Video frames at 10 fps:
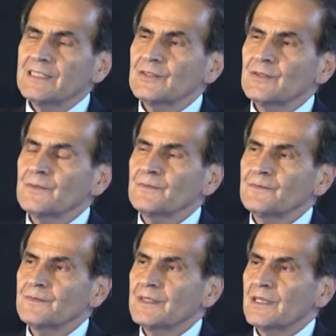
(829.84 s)
So,
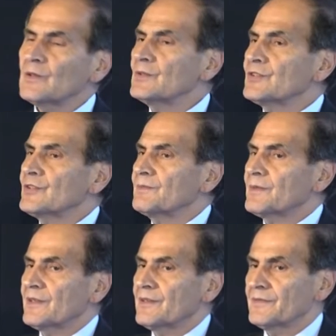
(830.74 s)

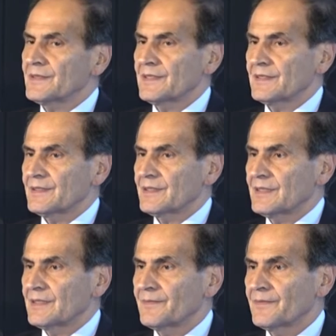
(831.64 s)
long-term care facility.
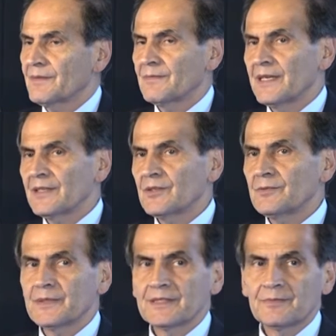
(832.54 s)
My
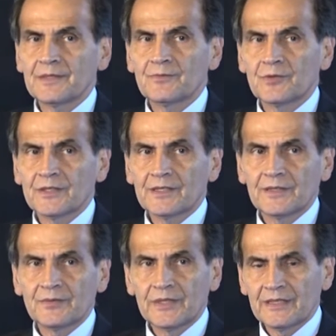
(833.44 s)
group has been
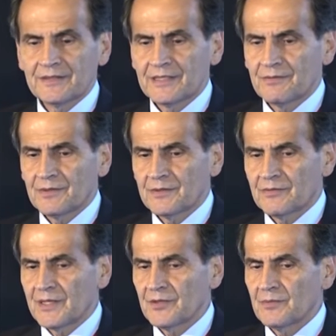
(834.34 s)
working on several
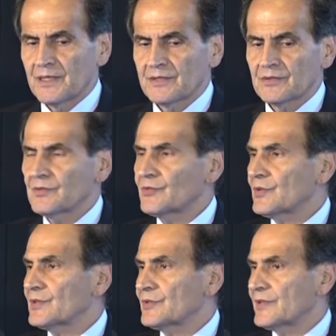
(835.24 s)
randomized
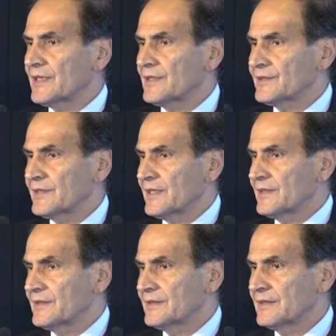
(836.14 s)
control trials now.
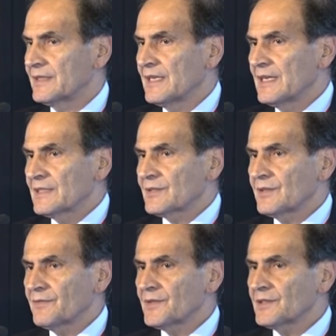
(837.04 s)
So
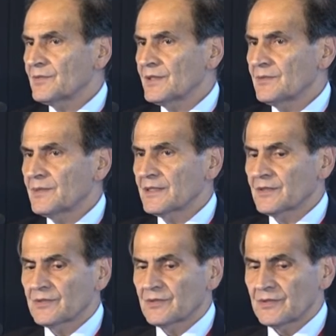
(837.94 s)
the first
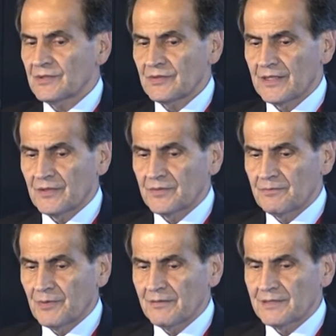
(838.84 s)
randomized control trial
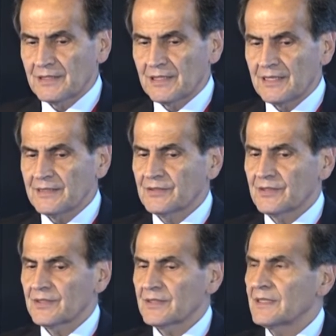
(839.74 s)
we published last
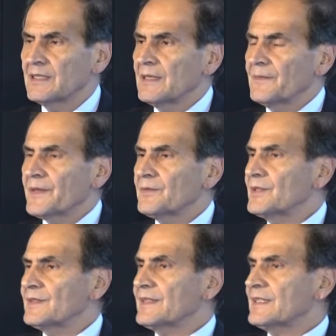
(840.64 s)
year, and
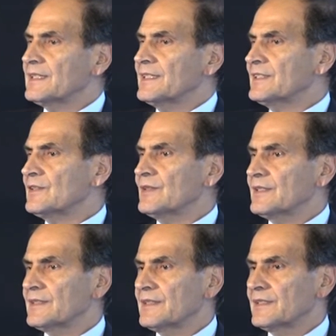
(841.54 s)
we said, let's look
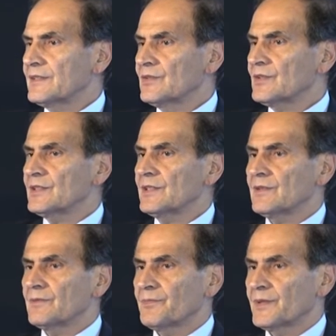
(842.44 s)
at the nursing
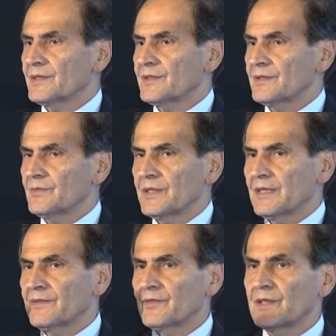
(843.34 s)
home patients. We
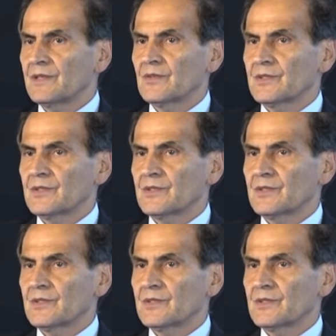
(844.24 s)
have 3